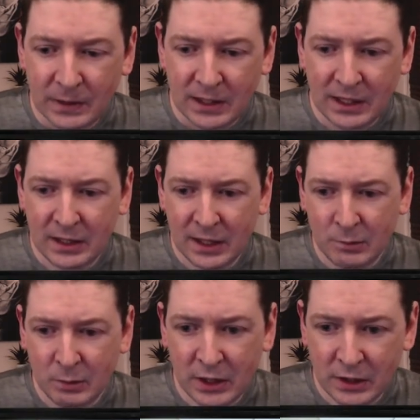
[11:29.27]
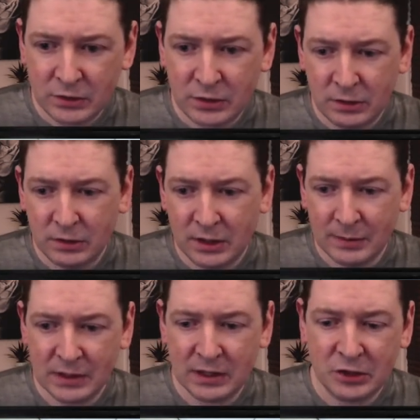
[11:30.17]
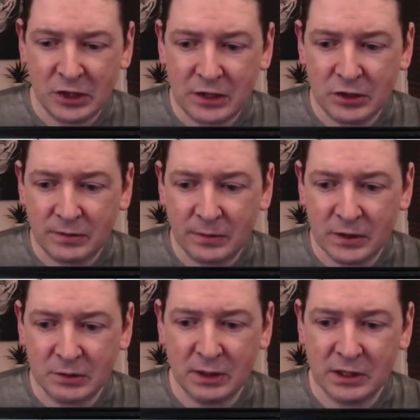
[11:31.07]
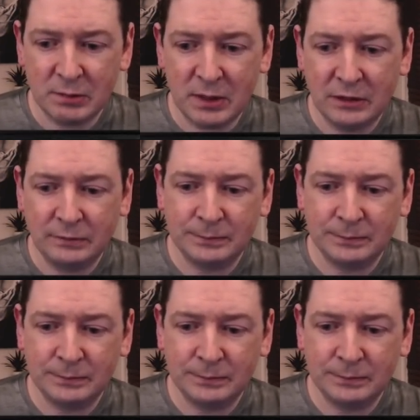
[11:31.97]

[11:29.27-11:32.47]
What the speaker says: And now we're going to commit the changes for this one as well.